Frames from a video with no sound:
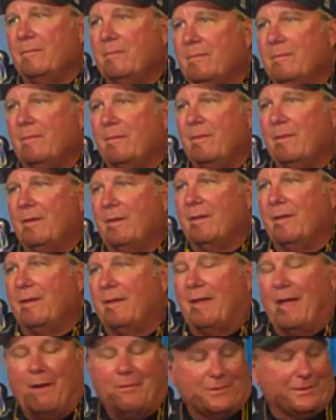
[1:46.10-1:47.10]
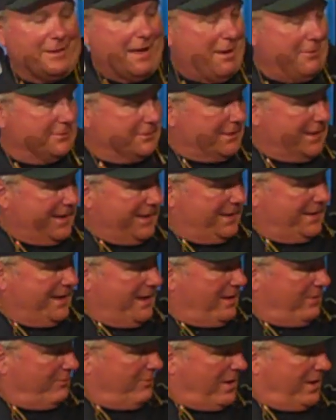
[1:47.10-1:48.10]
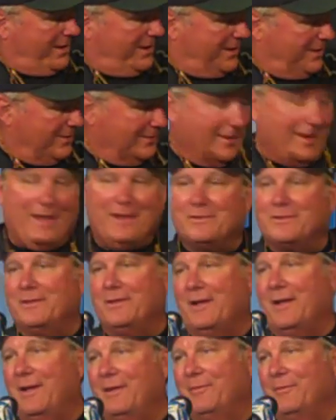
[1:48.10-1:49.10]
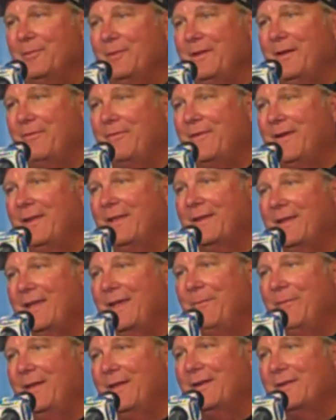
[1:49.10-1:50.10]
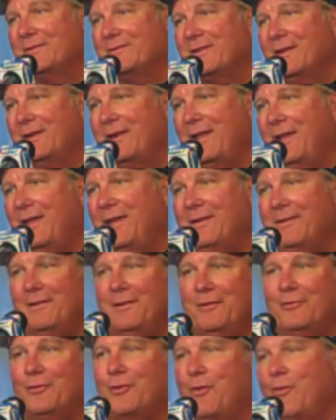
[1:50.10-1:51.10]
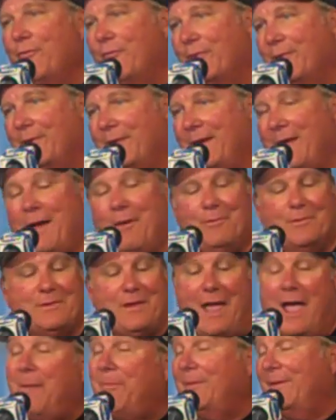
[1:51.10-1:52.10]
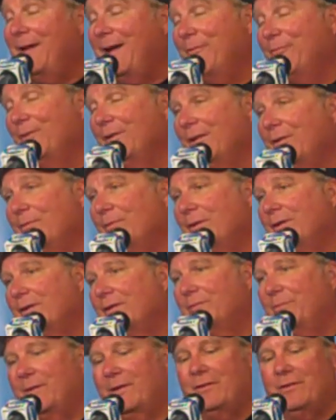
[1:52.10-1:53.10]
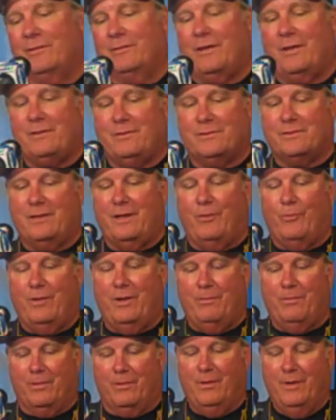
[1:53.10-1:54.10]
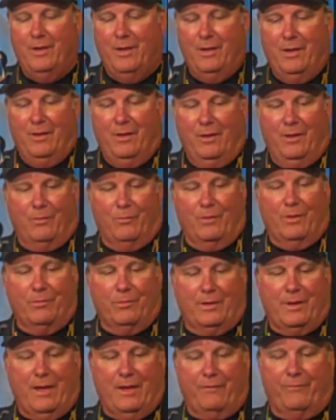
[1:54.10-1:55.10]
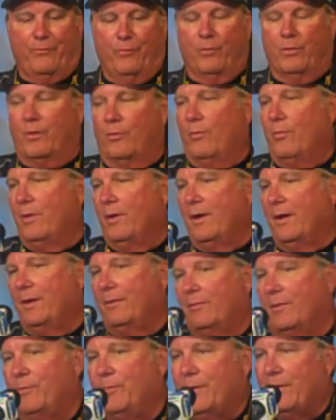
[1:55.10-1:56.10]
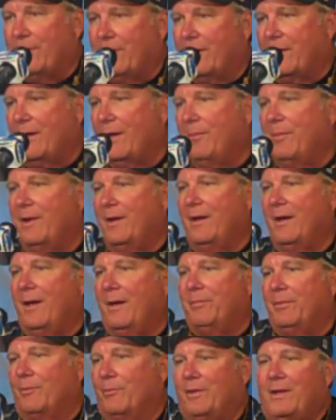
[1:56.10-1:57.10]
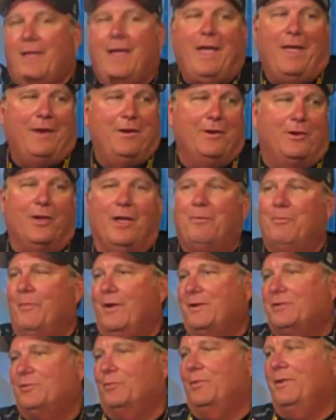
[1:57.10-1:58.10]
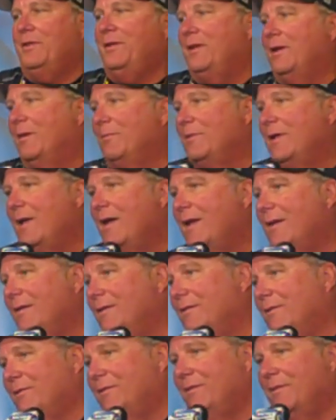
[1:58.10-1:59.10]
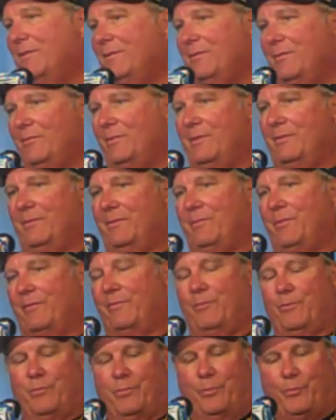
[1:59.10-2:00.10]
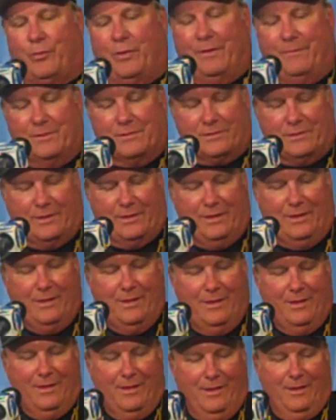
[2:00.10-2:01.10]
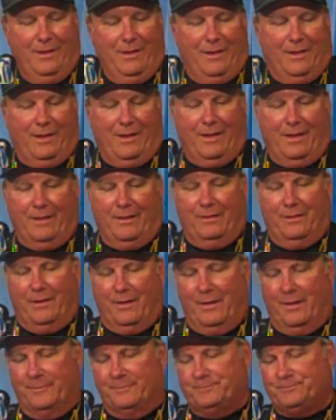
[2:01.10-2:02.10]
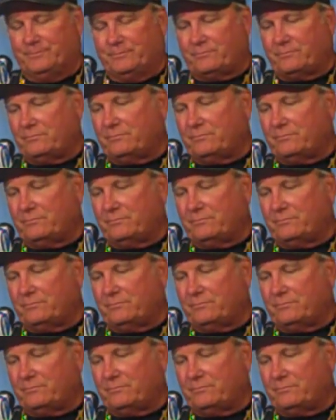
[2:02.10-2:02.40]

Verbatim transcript: you obviously came out. Yeah, I was I was laying down right here last night when they finally came in and said, "Hey, it's over," and I was happy. I really yeah. was because, like you say, we were we were down four to one with Barry coming up, and we hadn't done much with him yet the, the one previously, and um,